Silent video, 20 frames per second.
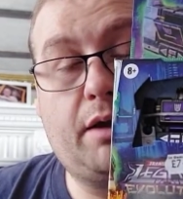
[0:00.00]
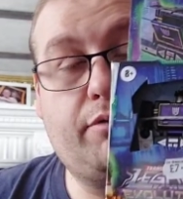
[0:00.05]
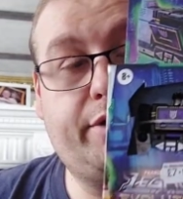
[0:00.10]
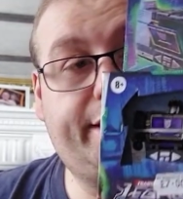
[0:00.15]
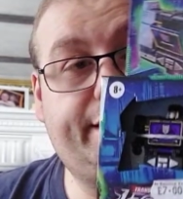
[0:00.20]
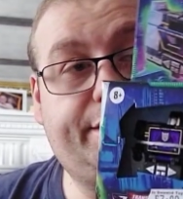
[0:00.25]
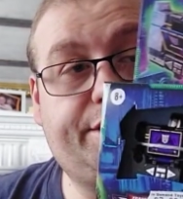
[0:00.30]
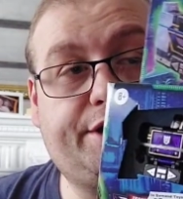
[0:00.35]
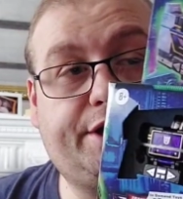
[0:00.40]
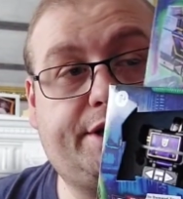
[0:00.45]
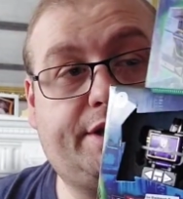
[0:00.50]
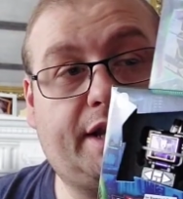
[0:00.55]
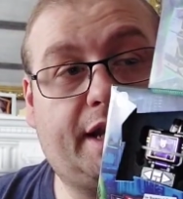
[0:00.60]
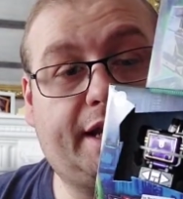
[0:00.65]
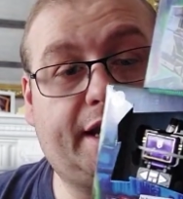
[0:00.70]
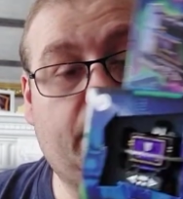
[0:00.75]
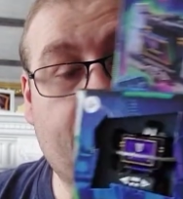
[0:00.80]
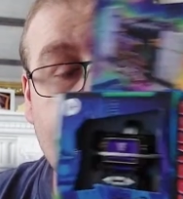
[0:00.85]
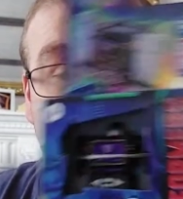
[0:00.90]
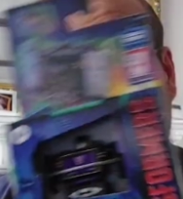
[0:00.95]
really do
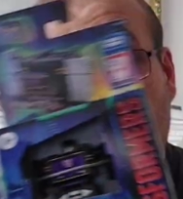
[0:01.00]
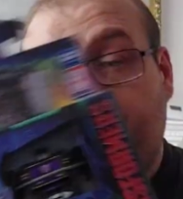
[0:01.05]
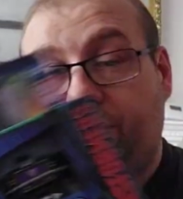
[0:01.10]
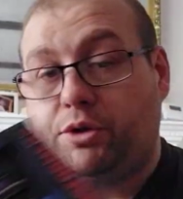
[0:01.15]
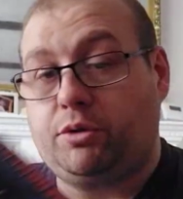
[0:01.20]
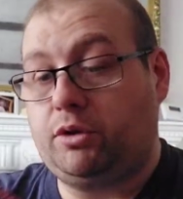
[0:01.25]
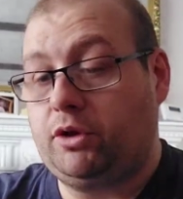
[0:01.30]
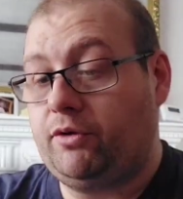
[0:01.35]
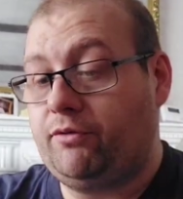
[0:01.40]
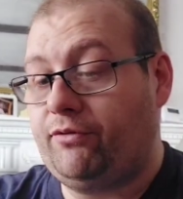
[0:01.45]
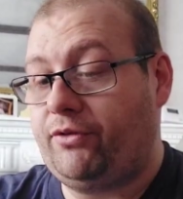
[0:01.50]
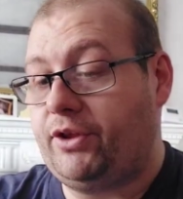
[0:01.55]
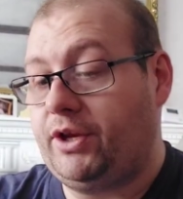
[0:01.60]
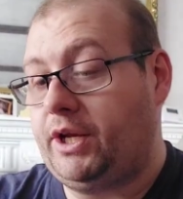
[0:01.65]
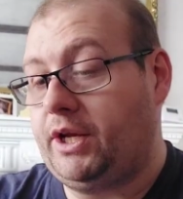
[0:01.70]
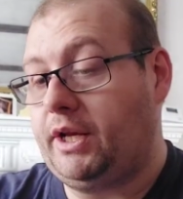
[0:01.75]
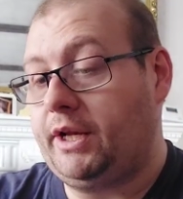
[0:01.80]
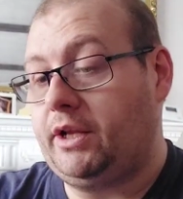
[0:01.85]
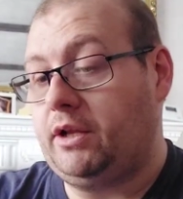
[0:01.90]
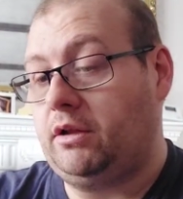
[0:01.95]
love
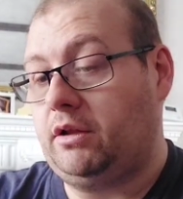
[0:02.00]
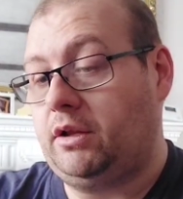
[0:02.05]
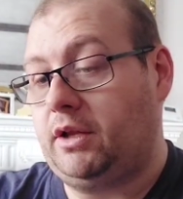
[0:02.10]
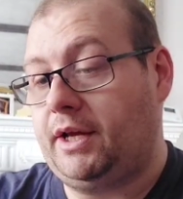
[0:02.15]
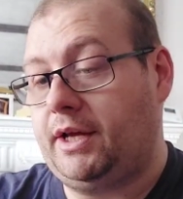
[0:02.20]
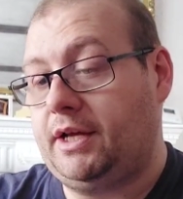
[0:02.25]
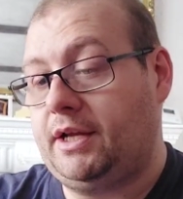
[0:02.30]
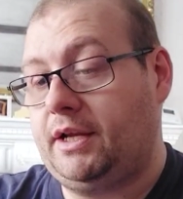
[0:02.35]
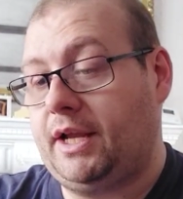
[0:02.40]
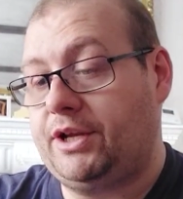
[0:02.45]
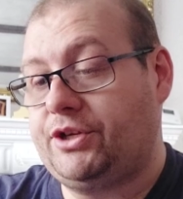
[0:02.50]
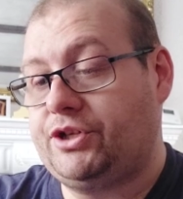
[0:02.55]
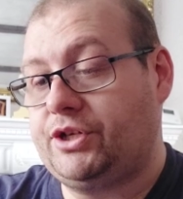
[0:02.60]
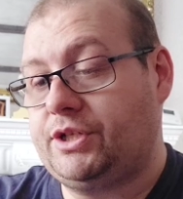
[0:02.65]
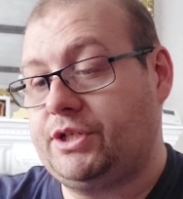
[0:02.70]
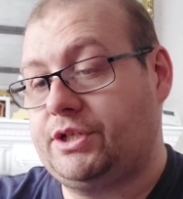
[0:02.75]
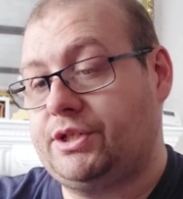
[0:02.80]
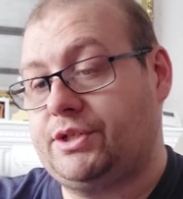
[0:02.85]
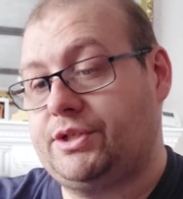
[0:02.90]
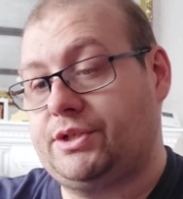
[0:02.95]
the little
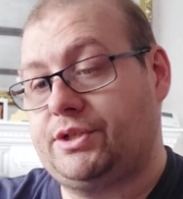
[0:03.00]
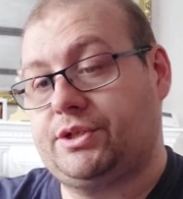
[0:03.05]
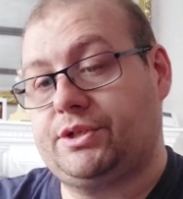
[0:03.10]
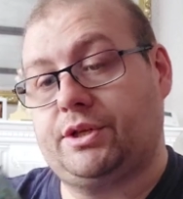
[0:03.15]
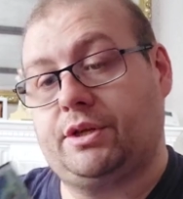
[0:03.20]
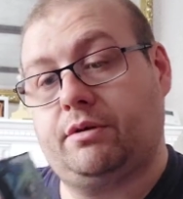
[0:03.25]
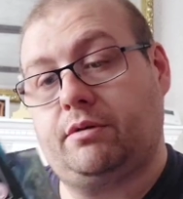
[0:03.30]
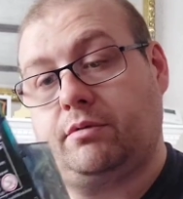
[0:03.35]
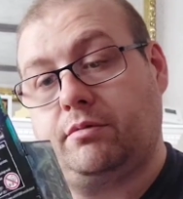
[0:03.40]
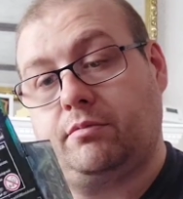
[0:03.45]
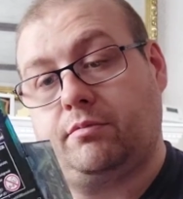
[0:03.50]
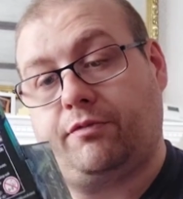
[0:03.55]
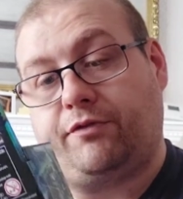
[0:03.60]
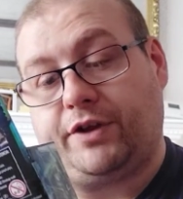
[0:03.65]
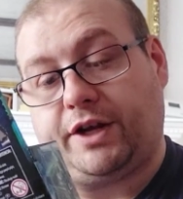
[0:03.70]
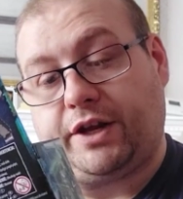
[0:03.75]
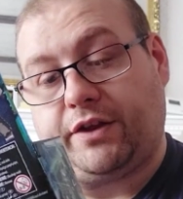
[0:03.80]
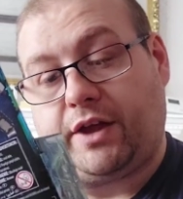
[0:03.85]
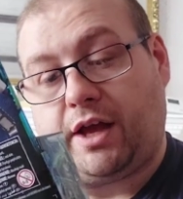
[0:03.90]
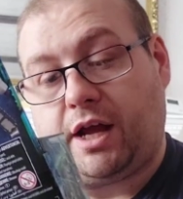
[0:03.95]
Legends
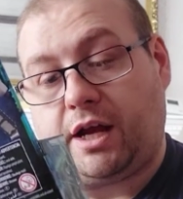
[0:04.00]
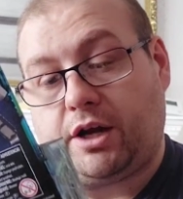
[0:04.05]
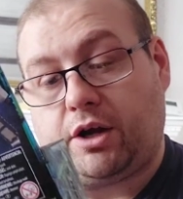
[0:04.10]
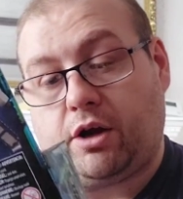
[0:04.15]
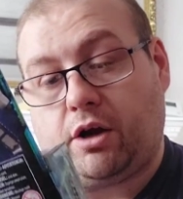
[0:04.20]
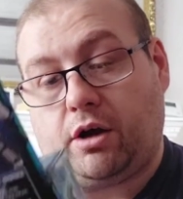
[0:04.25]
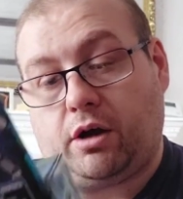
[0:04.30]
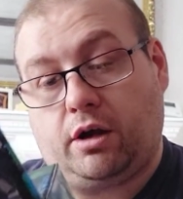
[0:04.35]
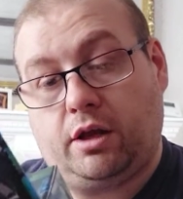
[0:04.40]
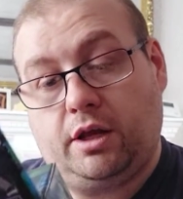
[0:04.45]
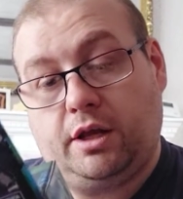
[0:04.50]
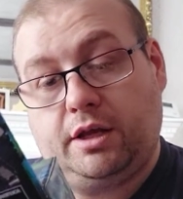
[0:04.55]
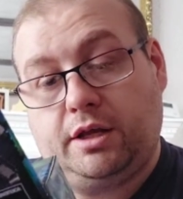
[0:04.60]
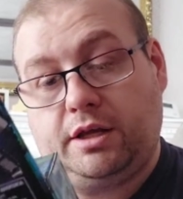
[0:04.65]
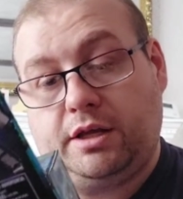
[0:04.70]
figure that I got,